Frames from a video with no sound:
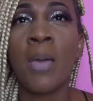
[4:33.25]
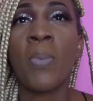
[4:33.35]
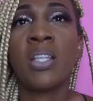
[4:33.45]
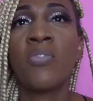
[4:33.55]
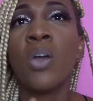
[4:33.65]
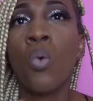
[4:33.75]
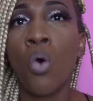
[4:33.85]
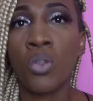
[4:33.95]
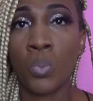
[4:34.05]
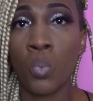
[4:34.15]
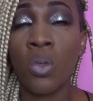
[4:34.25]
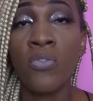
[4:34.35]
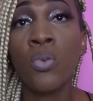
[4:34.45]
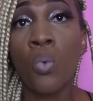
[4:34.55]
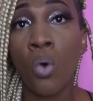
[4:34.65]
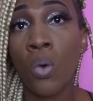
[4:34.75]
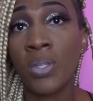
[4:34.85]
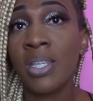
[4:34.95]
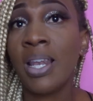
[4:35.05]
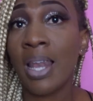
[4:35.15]
but if you walk
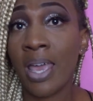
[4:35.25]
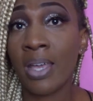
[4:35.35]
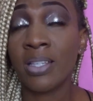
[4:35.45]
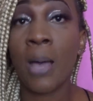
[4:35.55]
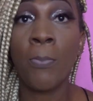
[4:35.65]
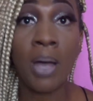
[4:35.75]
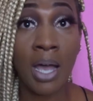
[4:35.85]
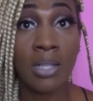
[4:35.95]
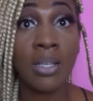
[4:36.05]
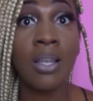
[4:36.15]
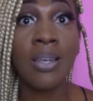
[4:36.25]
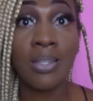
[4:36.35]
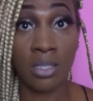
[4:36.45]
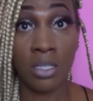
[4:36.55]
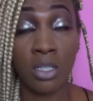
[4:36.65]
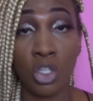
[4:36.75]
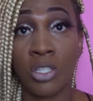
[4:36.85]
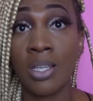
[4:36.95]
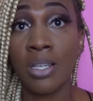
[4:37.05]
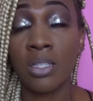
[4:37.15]
with your legs apart a little,
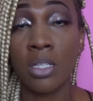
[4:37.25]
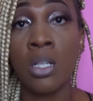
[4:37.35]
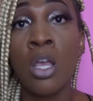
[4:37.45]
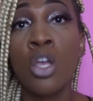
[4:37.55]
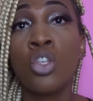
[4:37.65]
just a little,